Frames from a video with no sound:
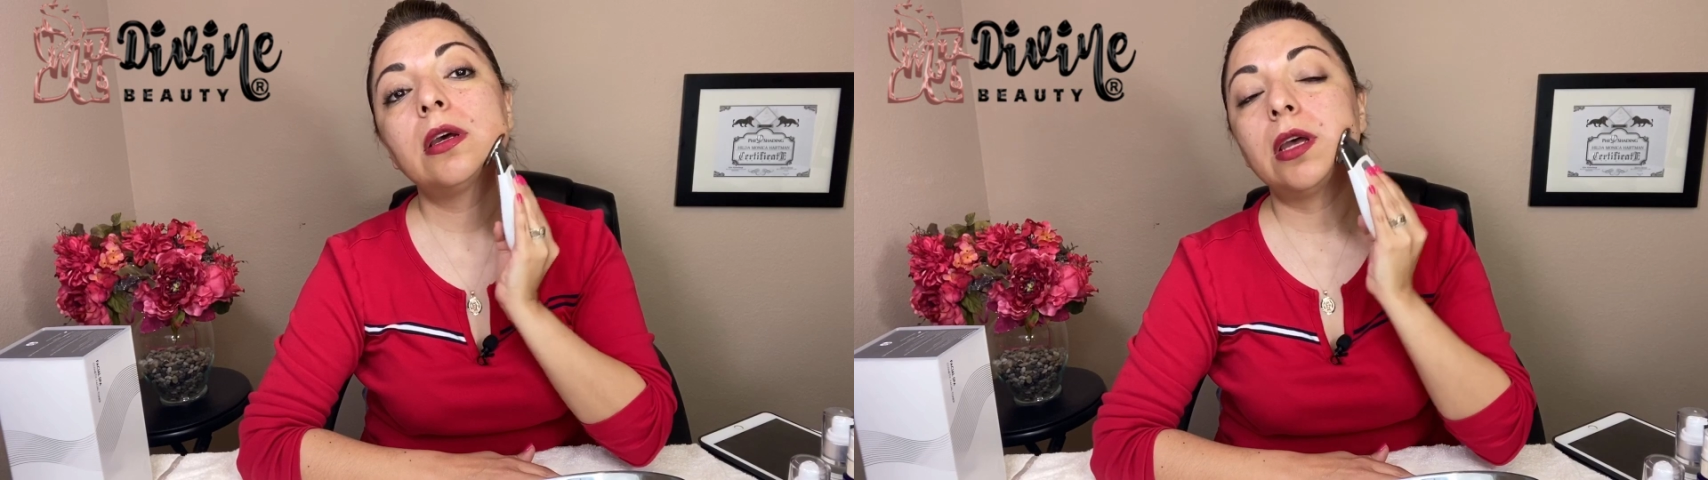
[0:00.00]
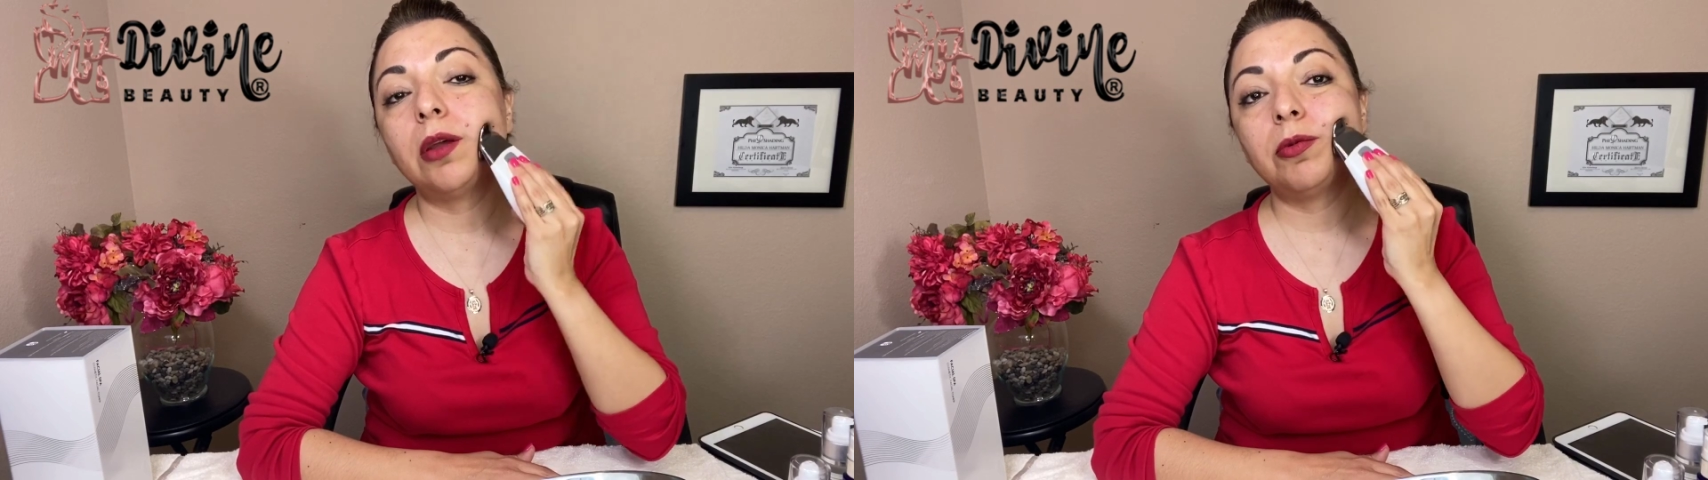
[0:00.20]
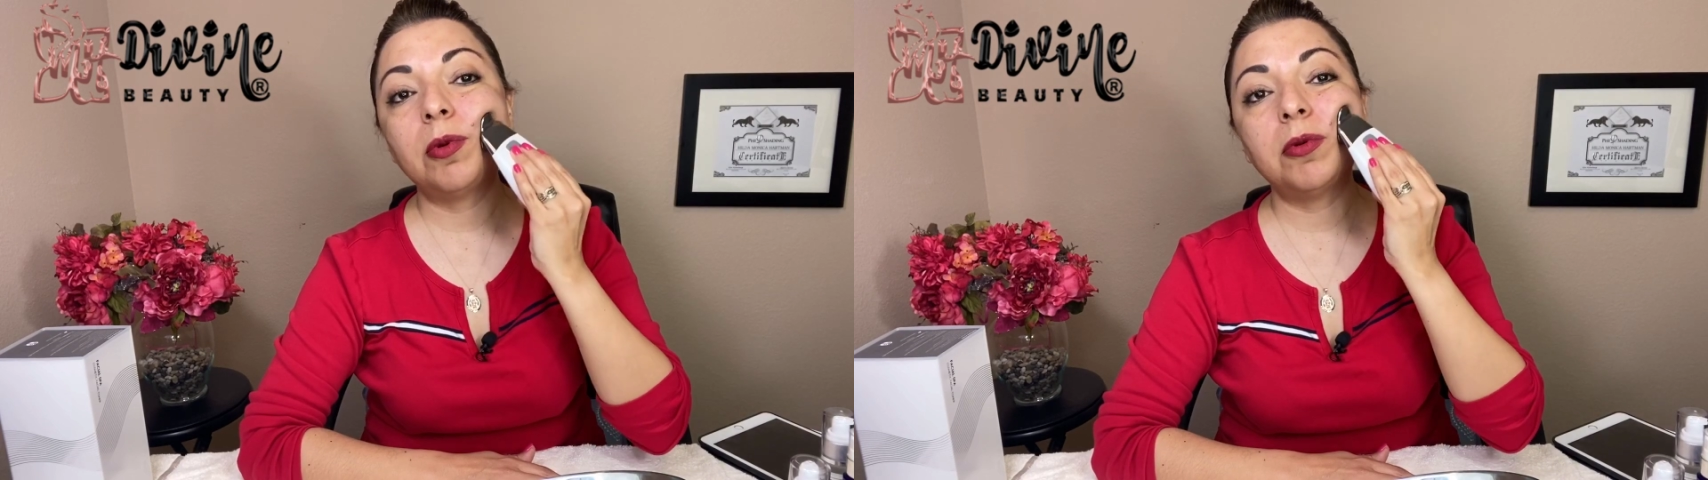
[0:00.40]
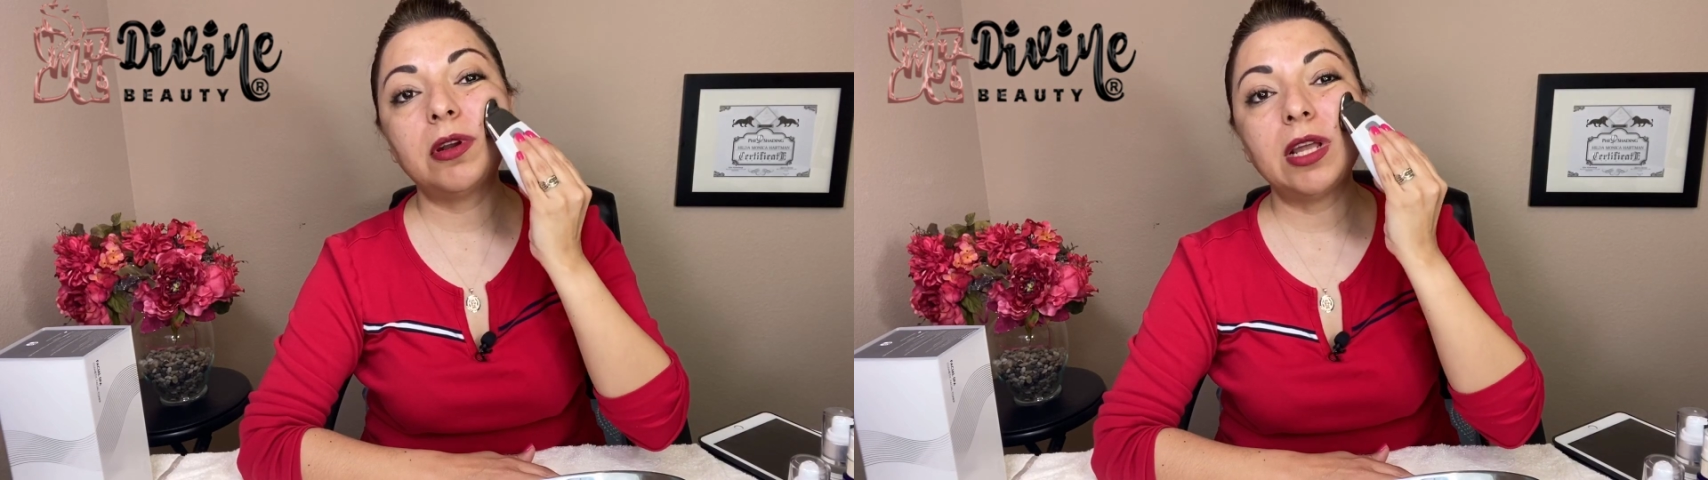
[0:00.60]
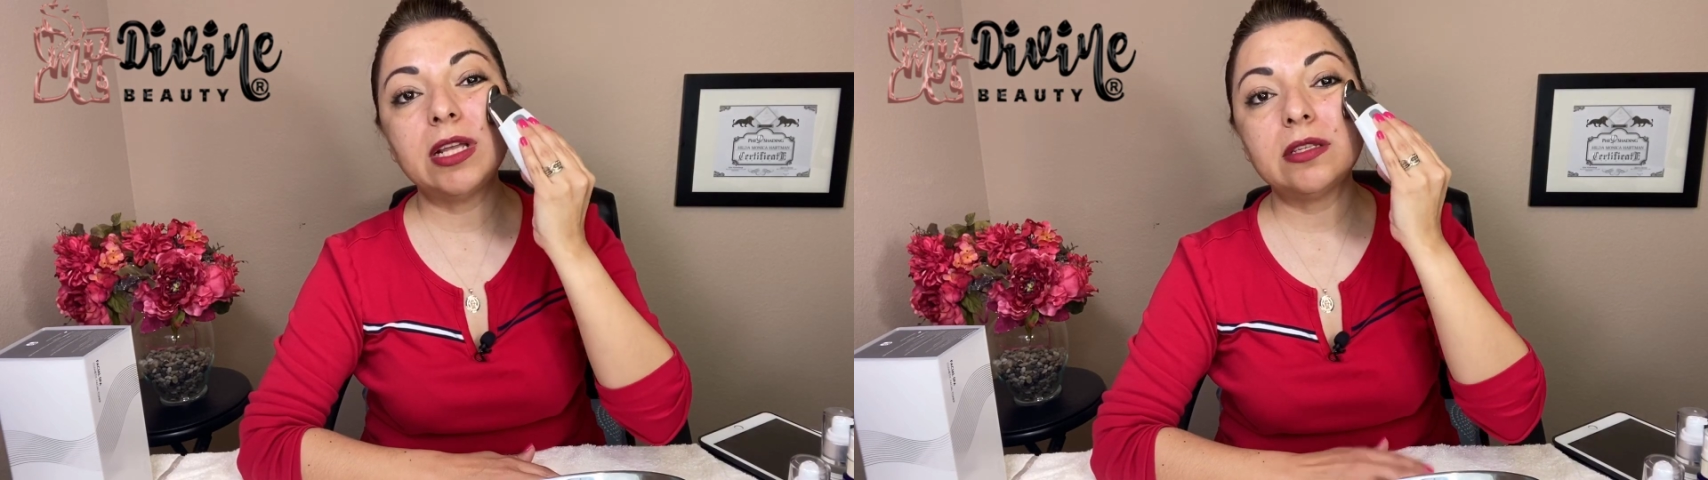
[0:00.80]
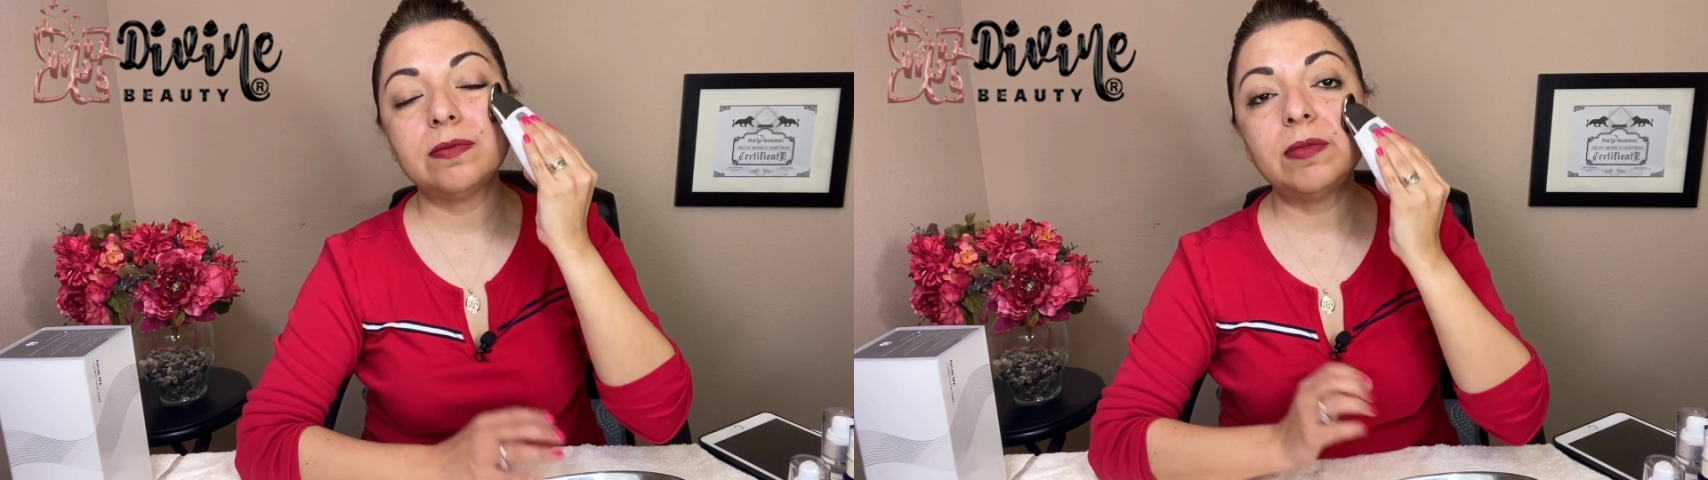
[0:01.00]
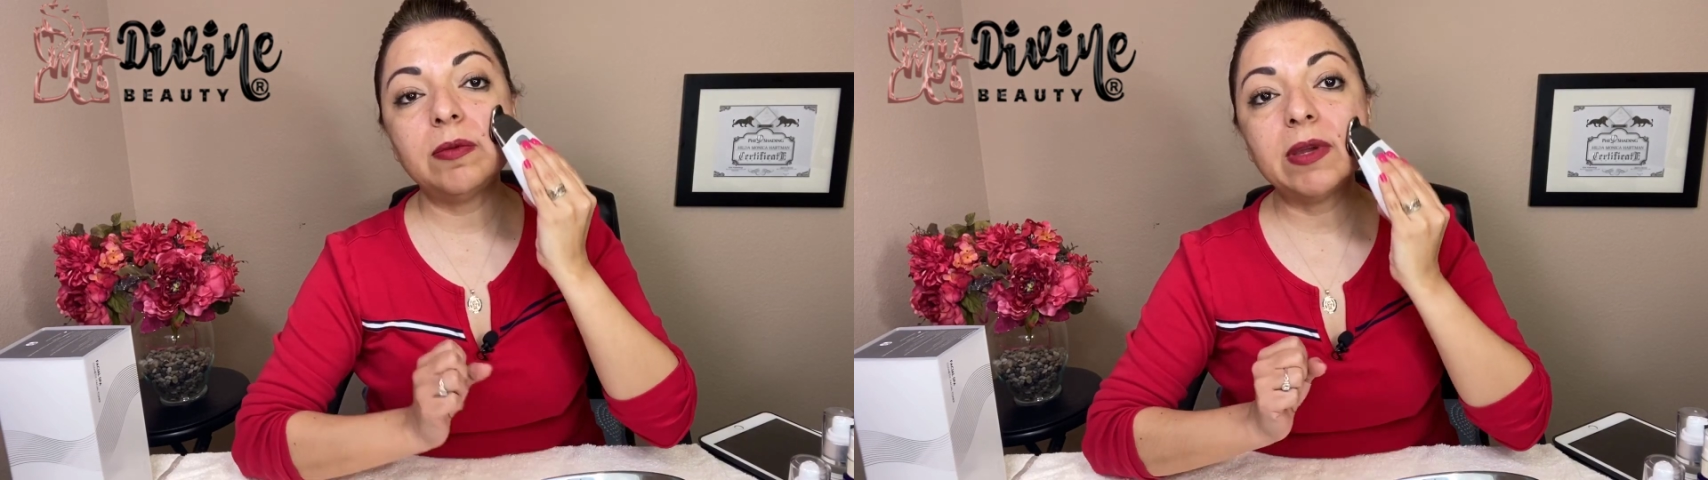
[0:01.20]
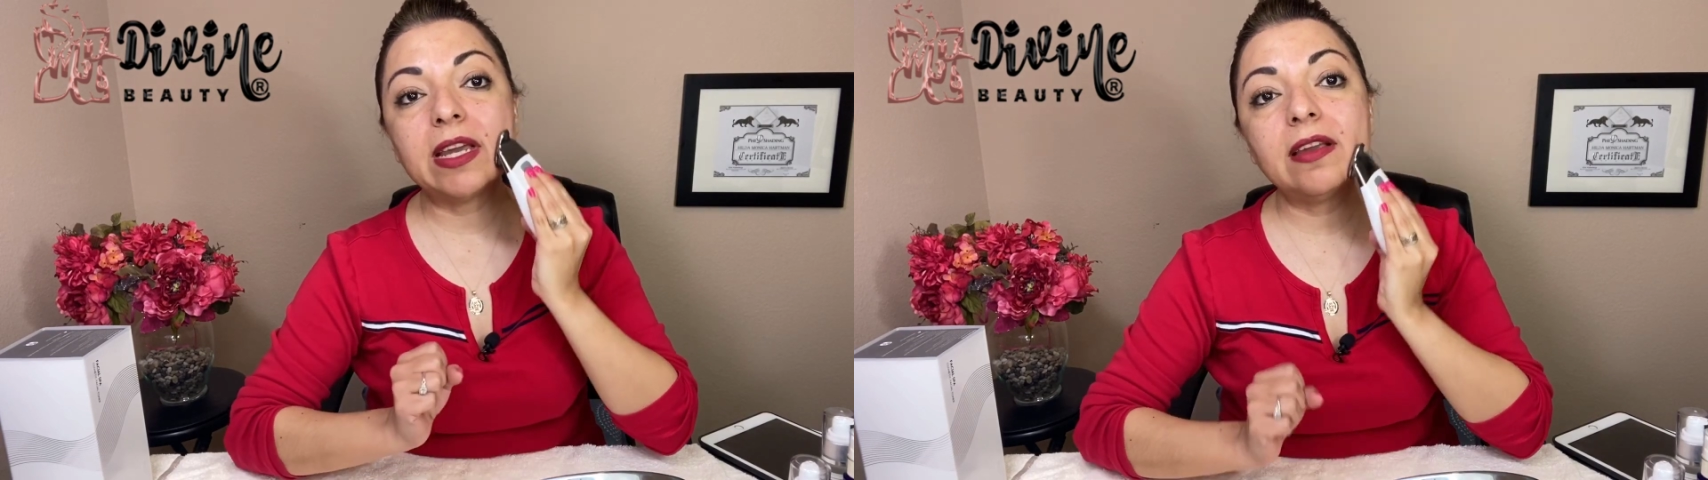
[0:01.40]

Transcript: and remember, it's beeping